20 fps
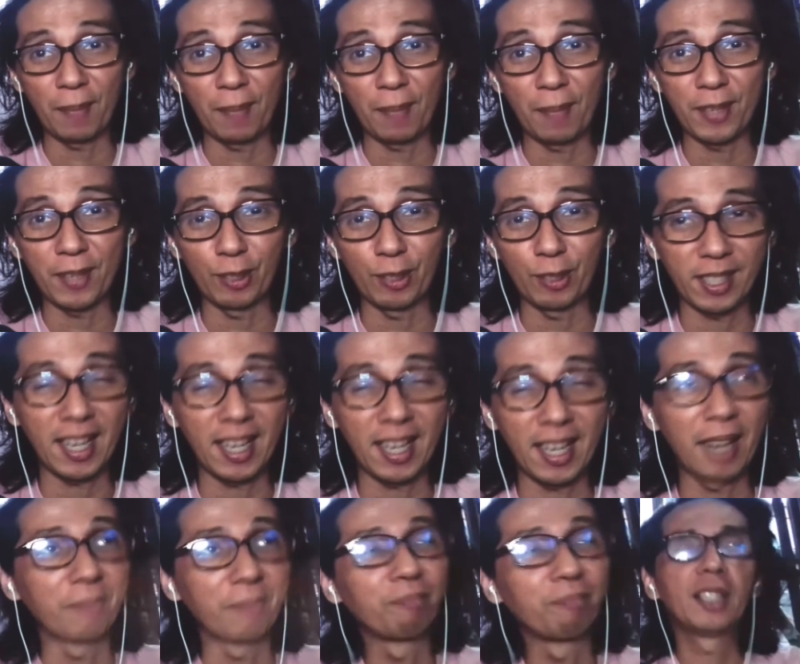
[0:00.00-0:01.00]
episode. Because
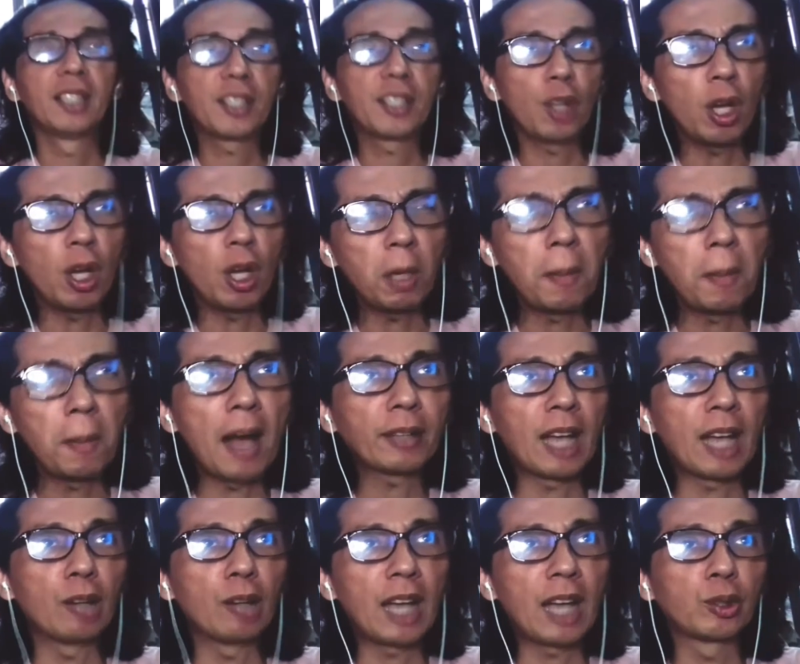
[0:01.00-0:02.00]
it's all
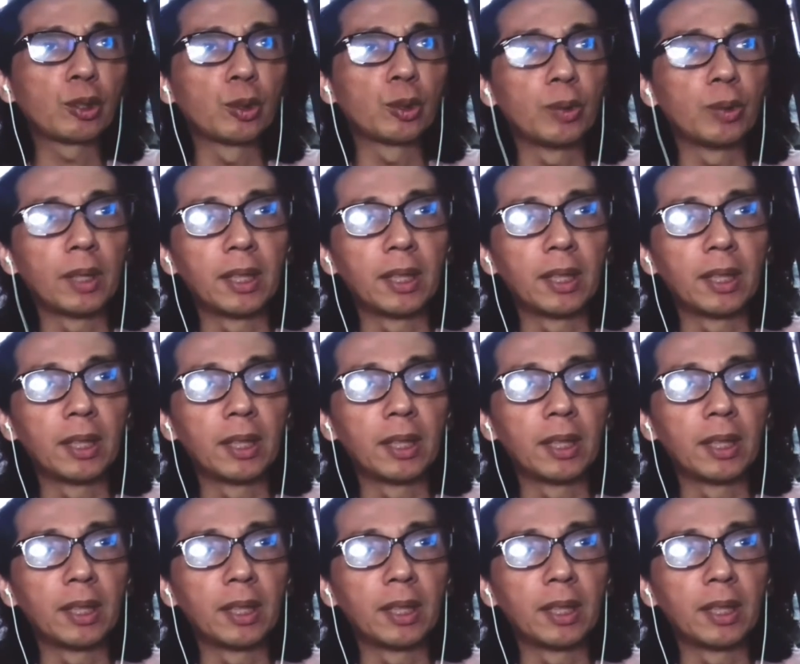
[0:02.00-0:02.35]
about how to